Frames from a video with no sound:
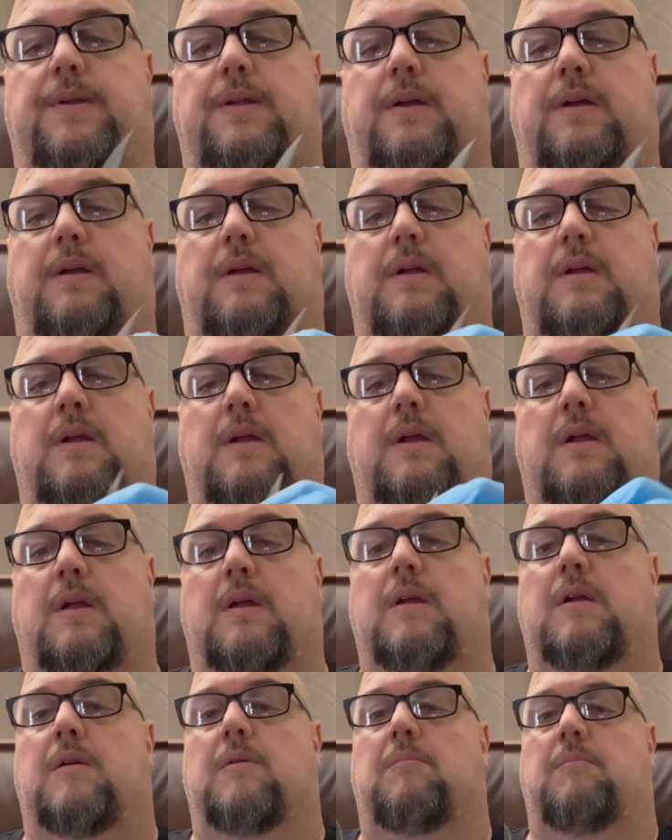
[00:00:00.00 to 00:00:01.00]
it,
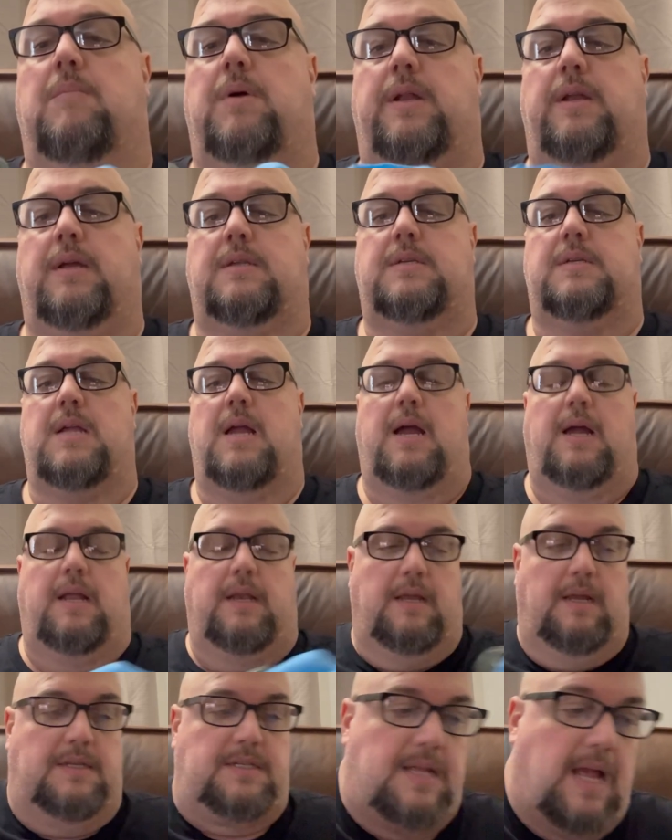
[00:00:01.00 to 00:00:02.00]
but it's not
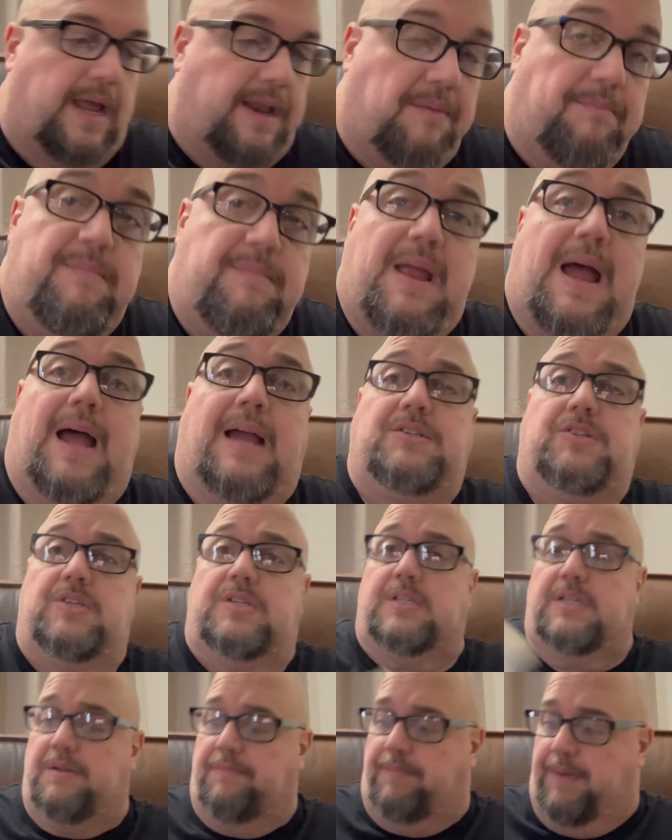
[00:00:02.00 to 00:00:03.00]

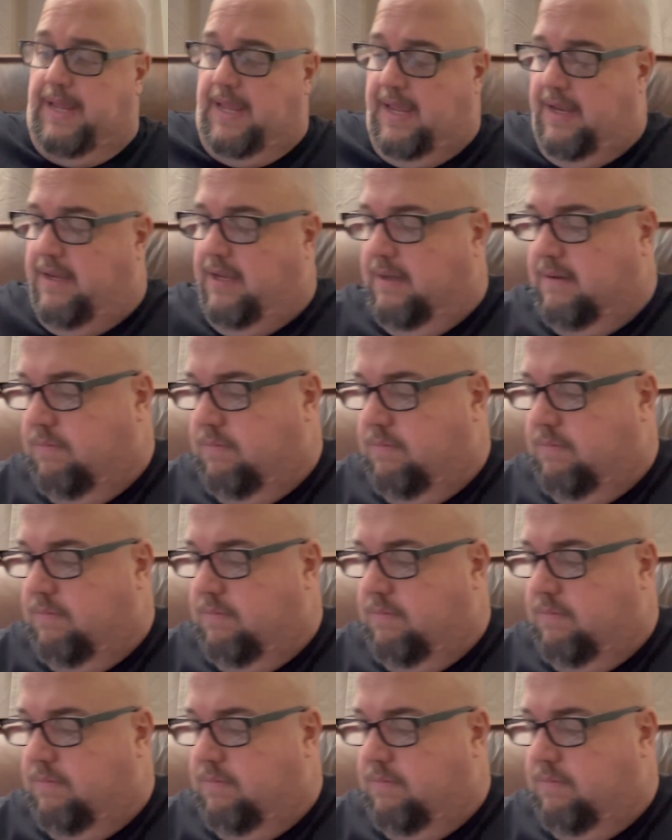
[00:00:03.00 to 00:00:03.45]
obnoxiously bad.